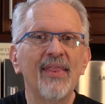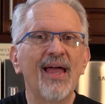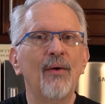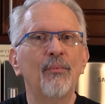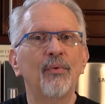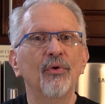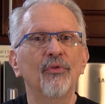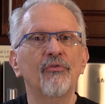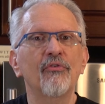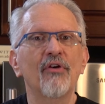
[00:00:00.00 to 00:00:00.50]

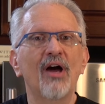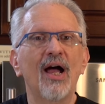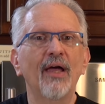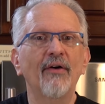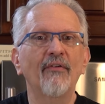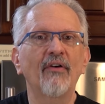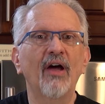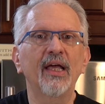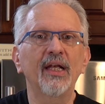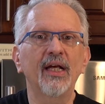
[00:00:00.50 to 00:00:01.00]
that will dry
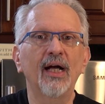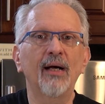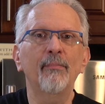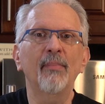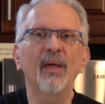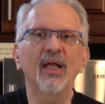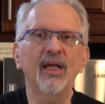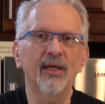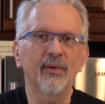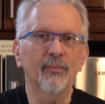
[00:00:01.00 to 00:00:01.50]
right
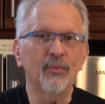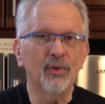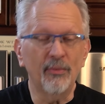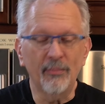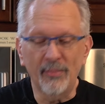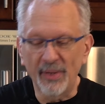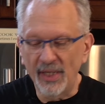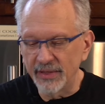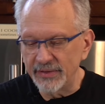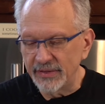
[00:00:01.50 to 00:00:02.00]
up and it will
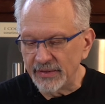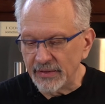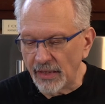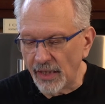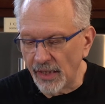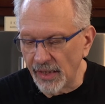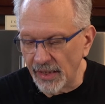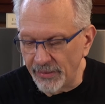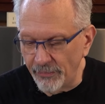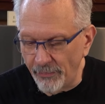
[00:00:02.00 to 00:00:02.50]
be a
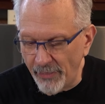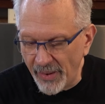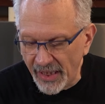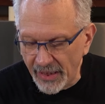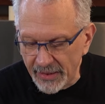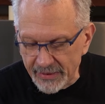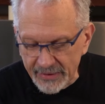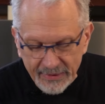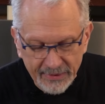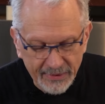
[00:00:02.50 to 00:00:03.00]
solid
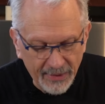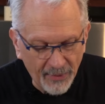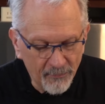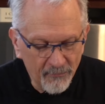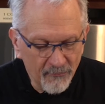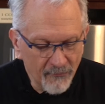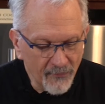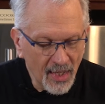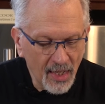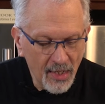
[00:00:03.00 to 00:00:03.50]
piece.
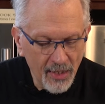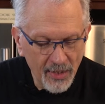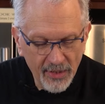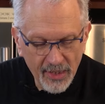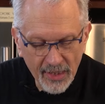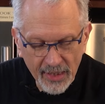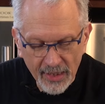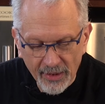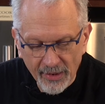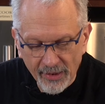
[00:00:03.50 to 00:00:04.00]

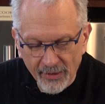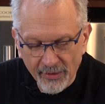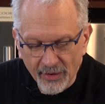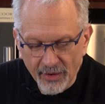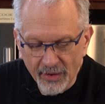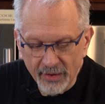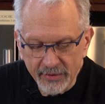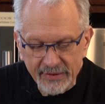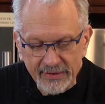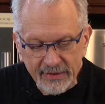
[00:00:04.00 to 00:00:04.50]
The
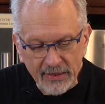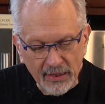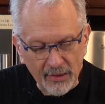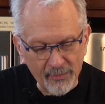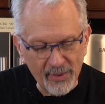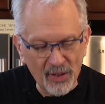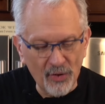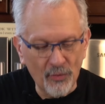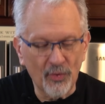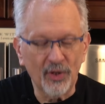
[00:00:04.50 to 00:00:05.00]

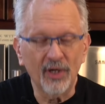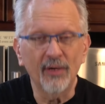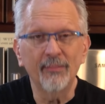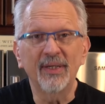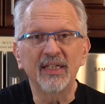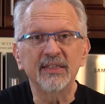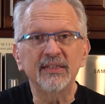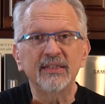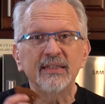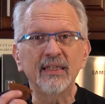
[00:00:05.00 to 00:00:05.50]
cinnamon
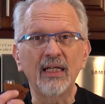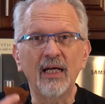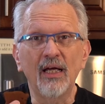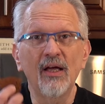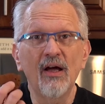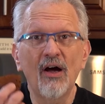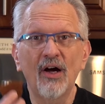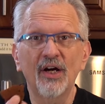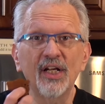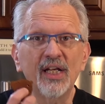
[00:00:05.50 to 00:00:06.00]
ornaments
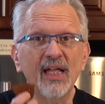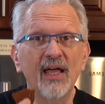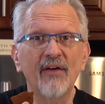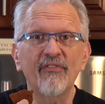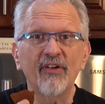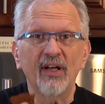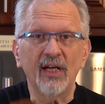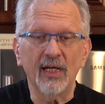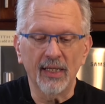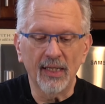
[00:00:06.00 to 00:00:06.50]
are
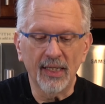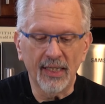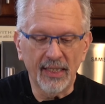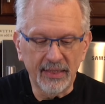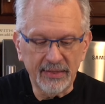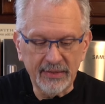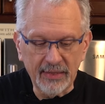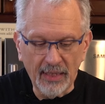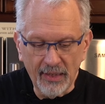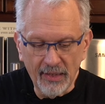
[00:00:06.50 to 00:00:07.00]

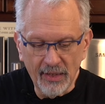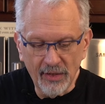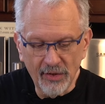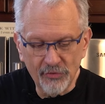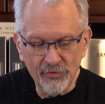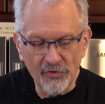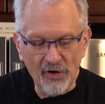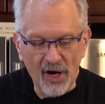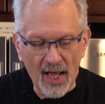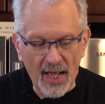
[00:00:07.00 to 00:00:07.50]
definitely
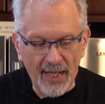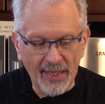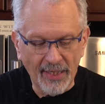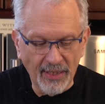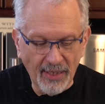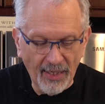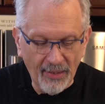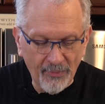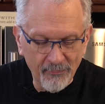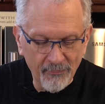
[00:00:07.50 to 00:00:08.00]
dried.